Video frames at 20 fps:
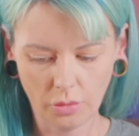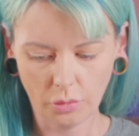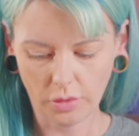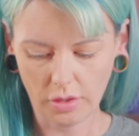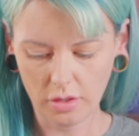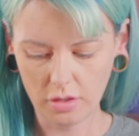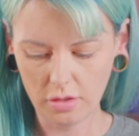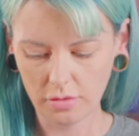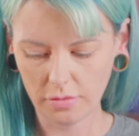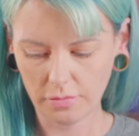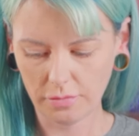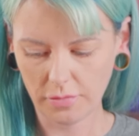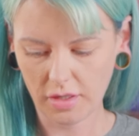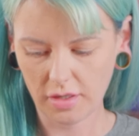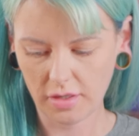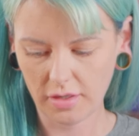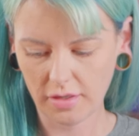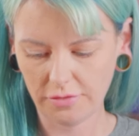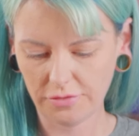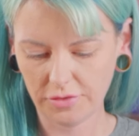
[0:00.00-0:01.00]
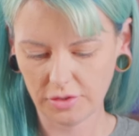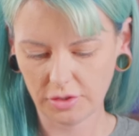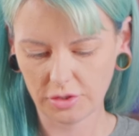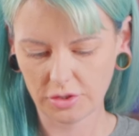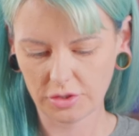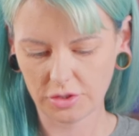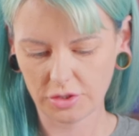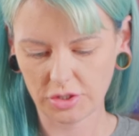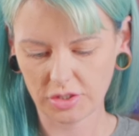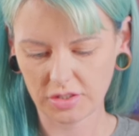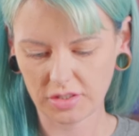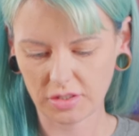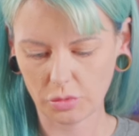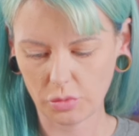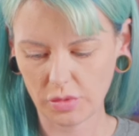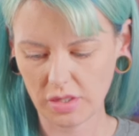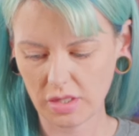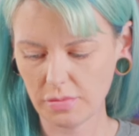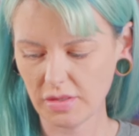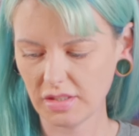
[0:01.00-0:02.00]
Well, my fingers are just a
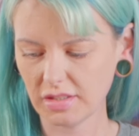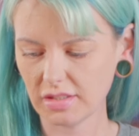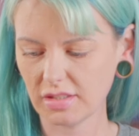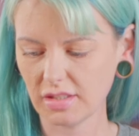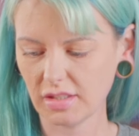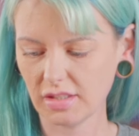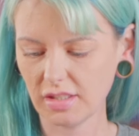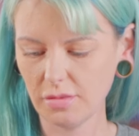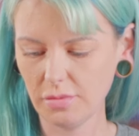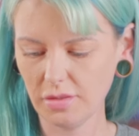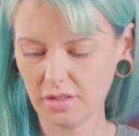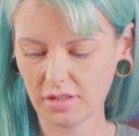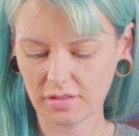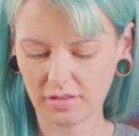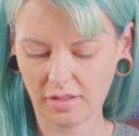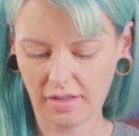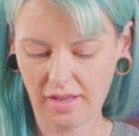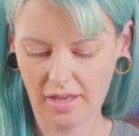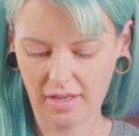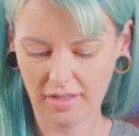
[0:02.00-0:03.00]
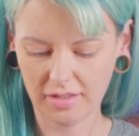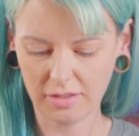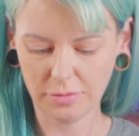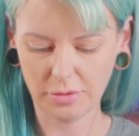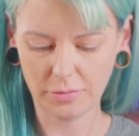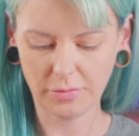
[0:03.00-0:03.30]
wee bit sticky because I had to